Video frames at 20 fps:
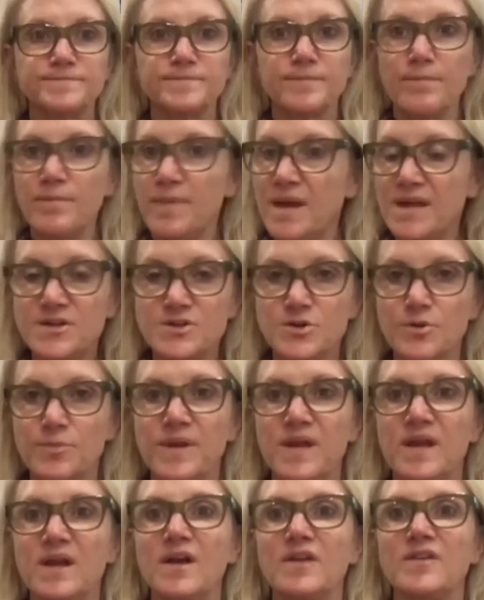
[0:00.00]
Major,
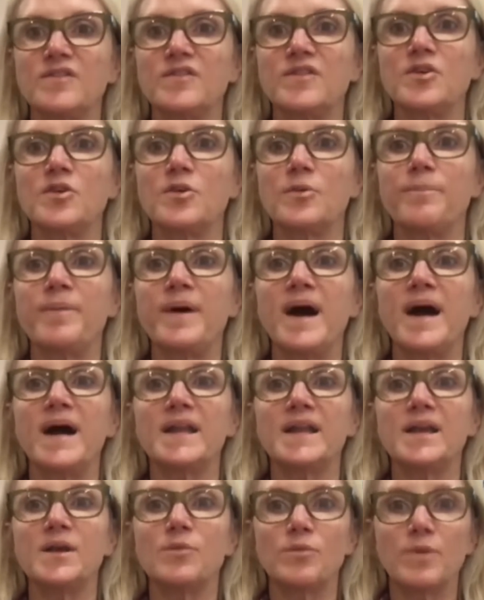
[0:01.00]
because your
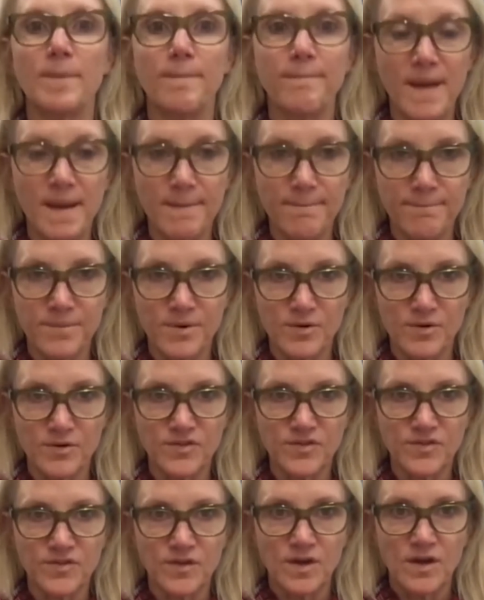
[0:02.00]
body
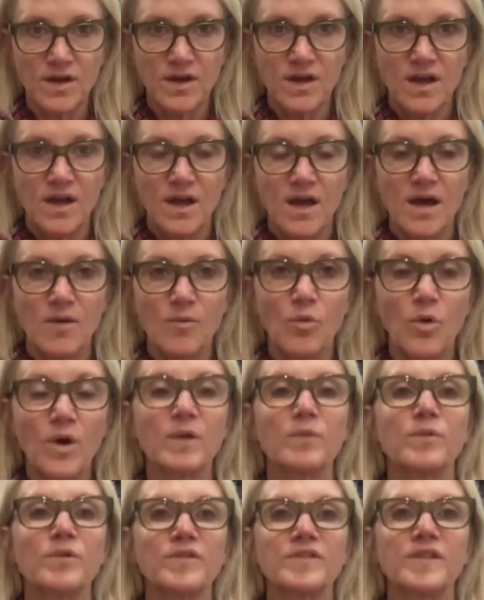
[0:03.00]
remembers what it
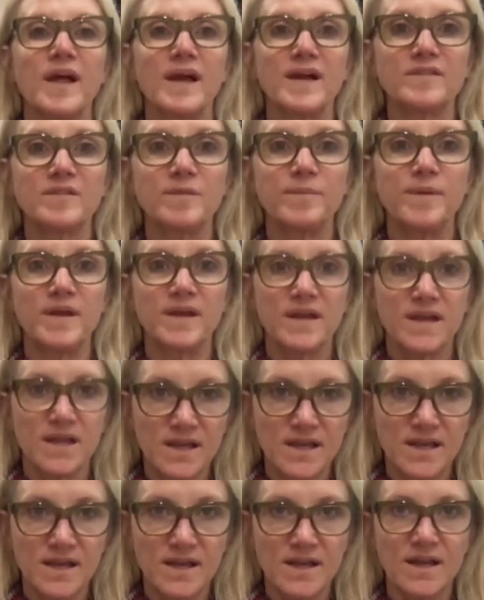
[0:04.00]
was like to be a
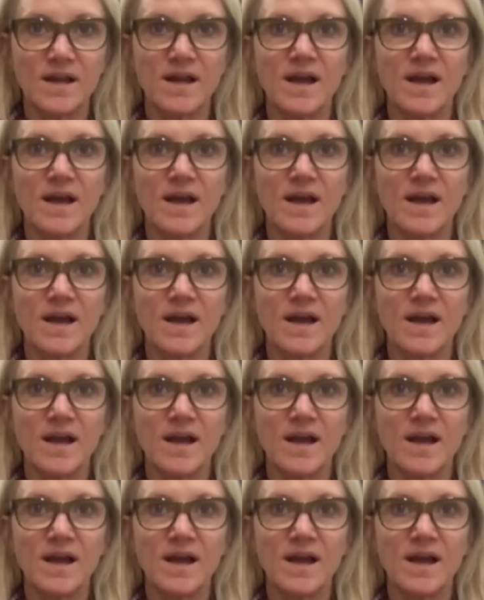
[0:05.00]
kid in a